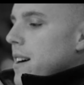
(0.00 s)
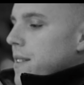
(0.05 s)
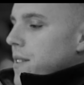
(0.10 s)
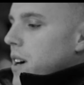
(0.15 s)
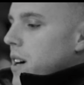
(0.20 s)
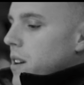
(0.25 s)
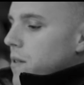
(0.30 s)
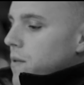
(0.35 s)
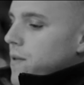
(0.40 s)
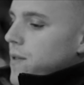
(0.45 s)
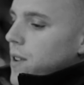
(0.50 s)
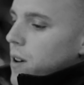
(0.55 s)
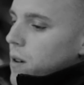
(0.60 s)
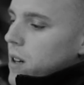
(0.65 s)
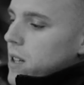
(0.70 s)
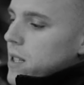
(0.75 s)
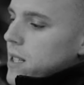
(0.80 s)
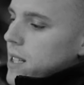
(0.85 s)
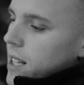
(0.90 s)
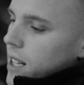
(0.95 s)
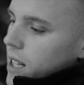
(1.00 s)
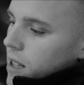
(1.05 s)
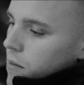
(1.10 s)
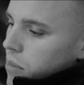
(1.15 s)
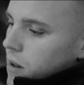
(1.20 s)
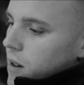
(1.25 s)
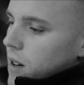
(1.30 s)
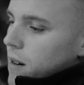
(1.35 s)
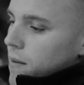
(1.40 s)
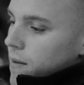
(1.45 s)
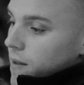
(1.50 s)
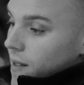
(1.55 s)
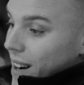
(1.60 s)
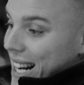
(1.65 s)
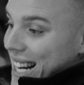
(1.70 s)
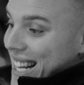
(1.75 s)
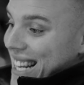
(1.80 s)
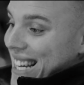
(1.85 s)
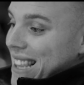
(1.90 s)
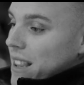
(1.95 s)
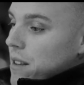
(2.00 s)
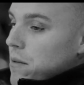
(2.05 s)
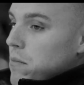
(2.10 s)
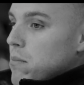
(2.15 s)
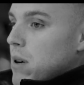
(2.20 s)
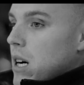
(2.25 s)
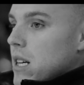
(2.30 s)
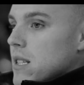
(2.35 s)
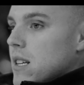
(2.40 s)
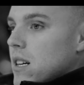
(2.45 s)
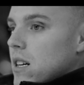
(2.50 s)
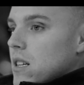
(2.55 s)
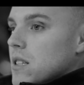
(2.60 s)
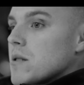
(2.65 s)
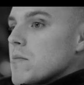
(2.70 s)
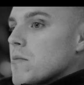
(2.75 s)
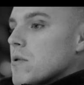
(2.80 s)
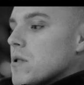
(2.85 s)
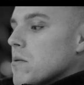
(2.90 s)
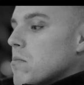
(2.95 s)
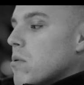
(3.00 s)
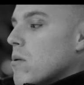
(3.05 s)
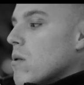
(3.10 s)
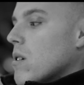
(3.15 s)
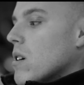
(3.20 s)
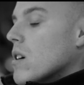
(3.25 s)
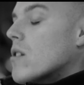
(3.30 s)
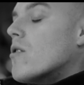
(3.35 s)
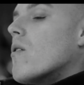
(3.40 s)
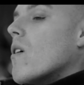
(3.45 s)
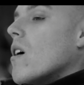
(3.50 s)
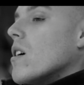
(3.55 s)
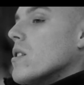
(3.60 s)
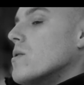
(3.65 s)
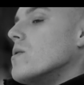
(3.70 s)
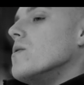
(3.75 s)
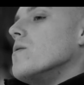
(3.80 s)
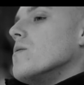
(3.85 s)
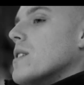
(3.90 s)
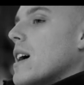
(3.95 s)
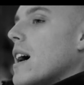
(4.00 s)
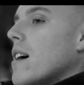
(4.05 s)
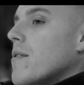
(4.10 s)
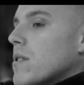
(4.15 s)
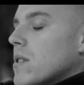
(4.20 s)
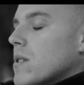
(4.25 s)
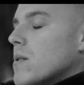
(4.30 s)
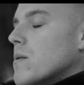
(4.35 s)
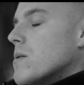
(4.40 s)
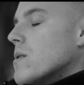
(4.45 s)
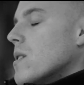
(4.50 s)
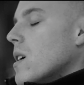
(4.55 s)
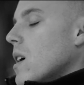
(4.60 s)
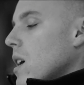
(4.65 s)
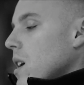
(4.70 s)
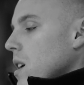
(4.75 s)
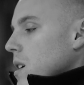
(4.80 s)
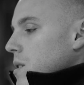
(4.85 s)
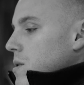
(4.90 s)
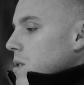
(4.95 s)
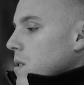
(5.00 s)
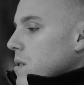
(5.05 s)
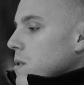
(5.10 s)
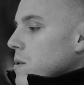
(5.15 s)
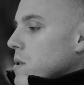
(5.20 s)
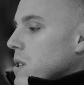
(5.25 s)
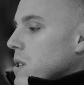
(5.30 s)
and then focusing on providing the best customer support across those avenues. So